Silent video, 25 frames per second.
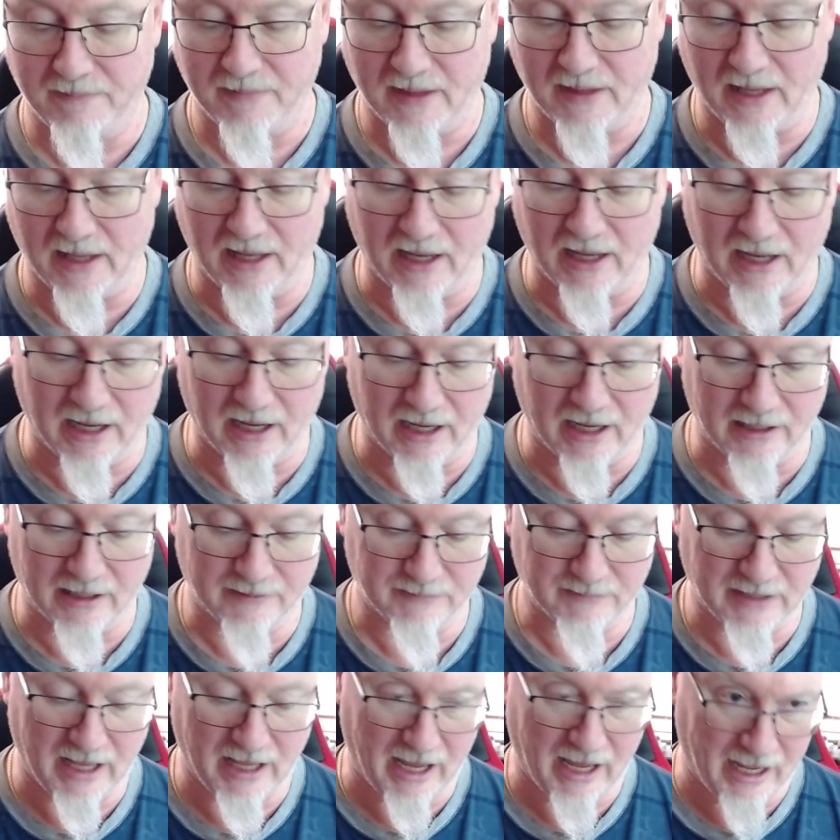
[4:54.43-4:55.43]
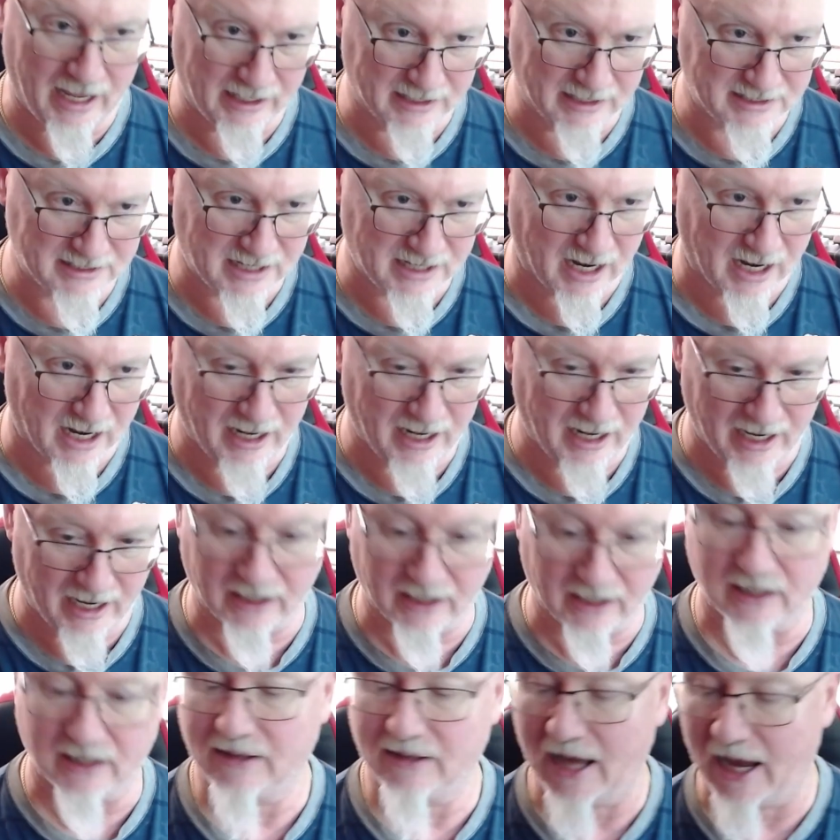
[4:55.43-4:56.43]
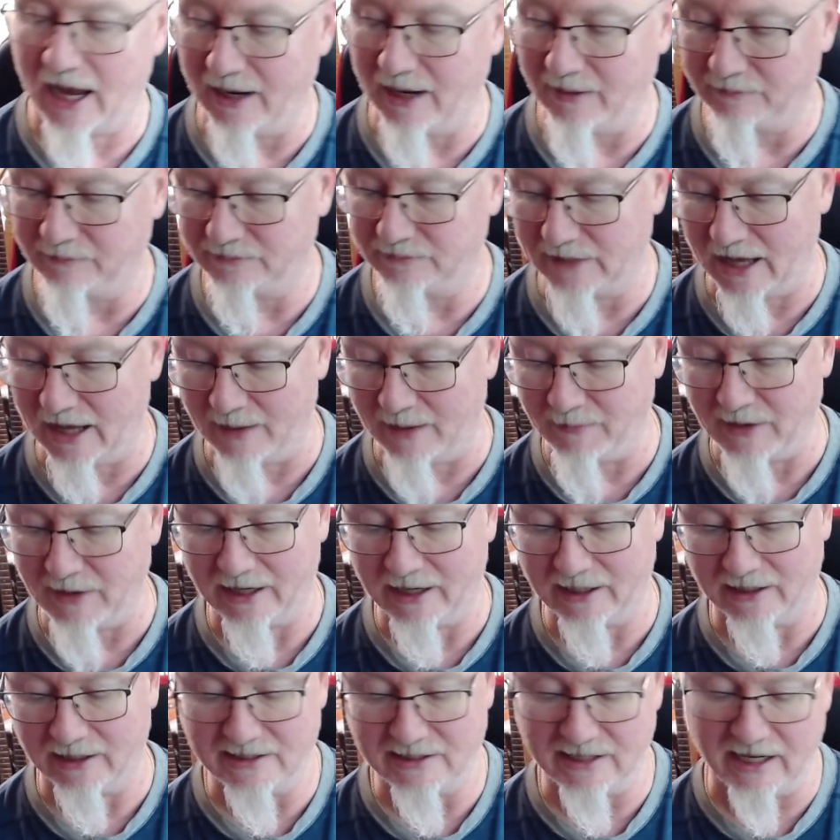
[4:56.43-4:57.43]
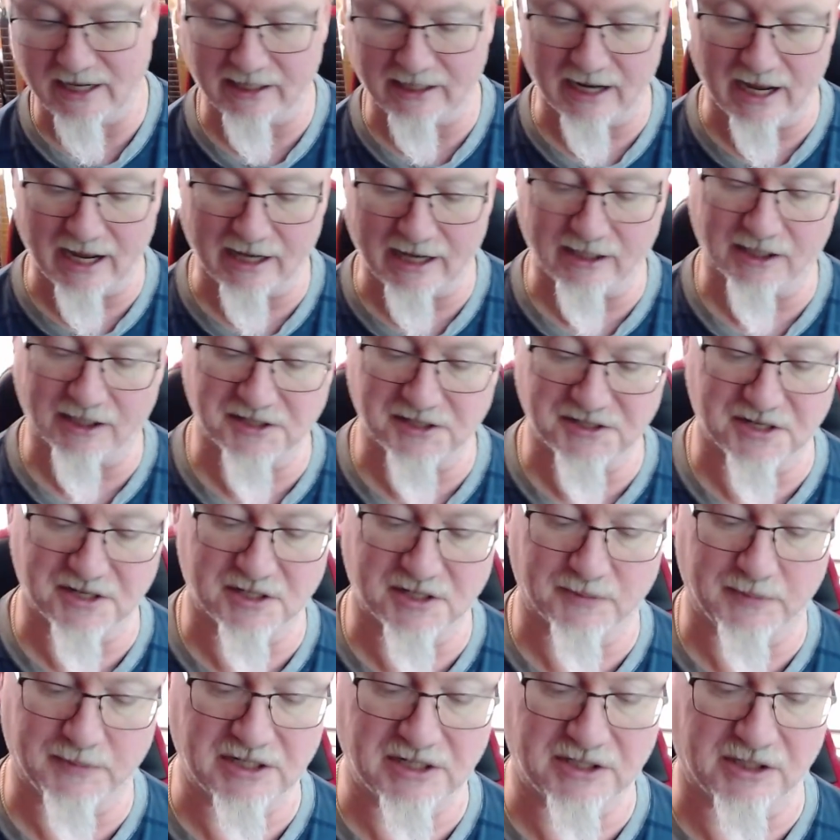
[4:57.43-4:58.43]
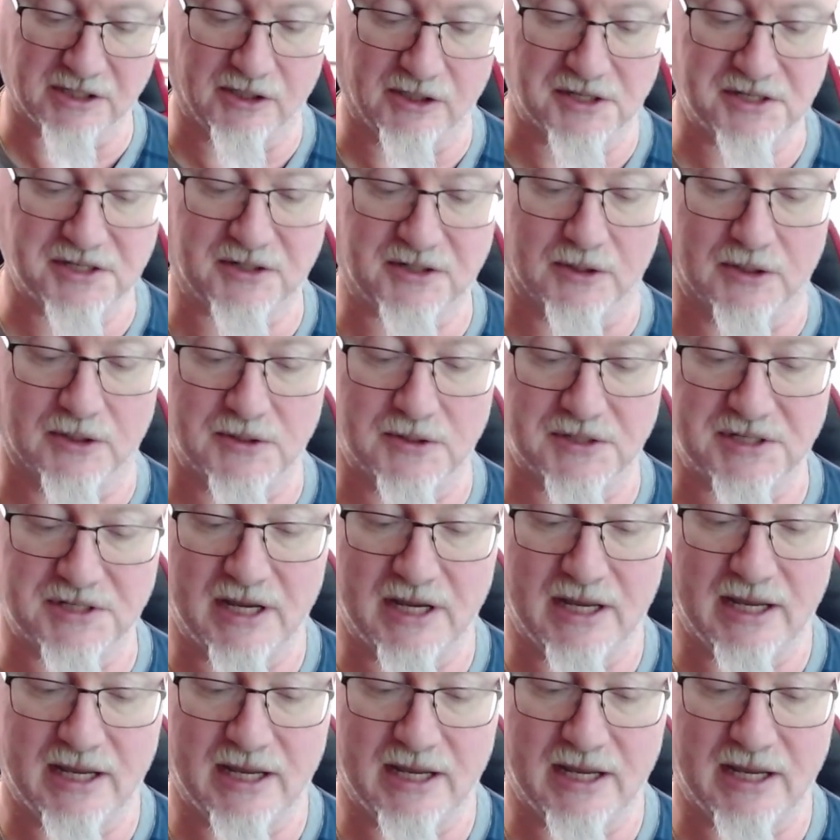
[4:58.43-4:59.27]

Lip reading: A guitar hanger. I'm not going to take it out of here because there's a bunch of little screws.